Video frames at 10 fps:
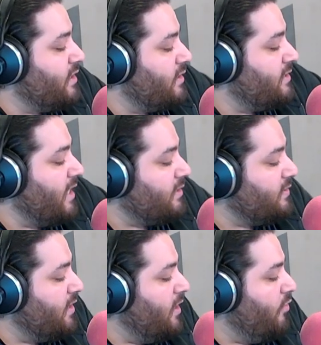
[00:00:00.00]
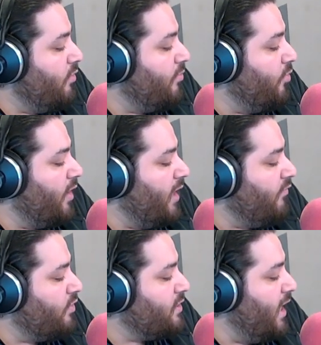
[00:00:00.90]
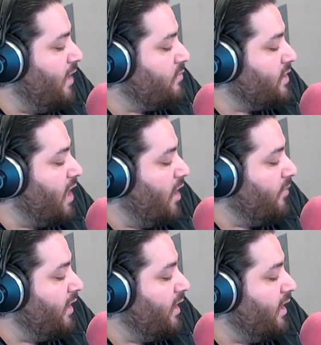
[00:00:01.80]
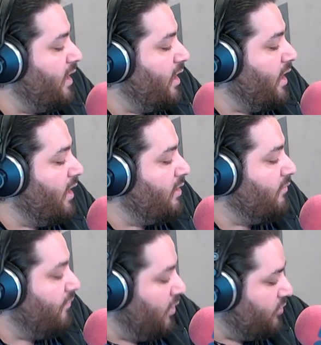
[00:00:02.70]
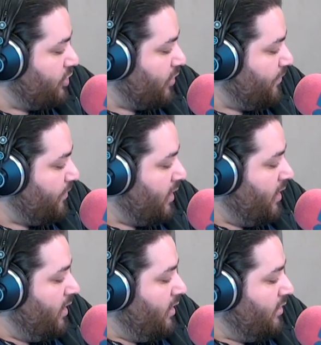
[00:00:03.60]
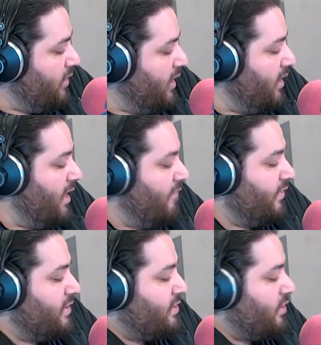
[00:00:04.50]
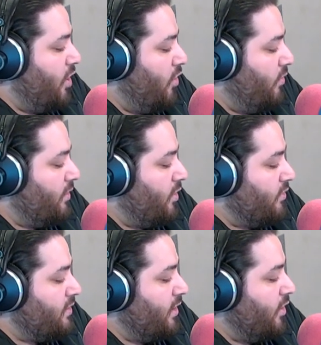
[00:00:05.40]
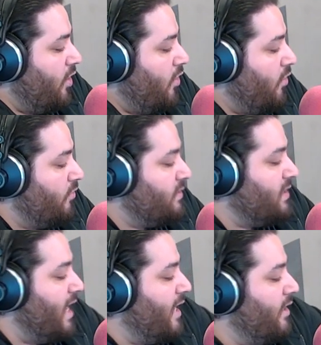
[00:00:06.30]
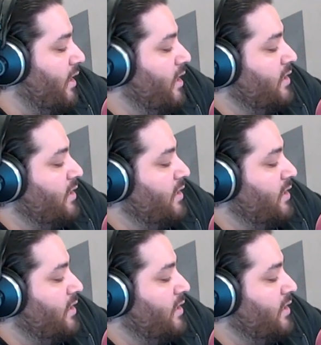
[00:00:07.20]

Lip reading: Sunset, with more diverse games coming in the future. The Netflix co-CEO Ted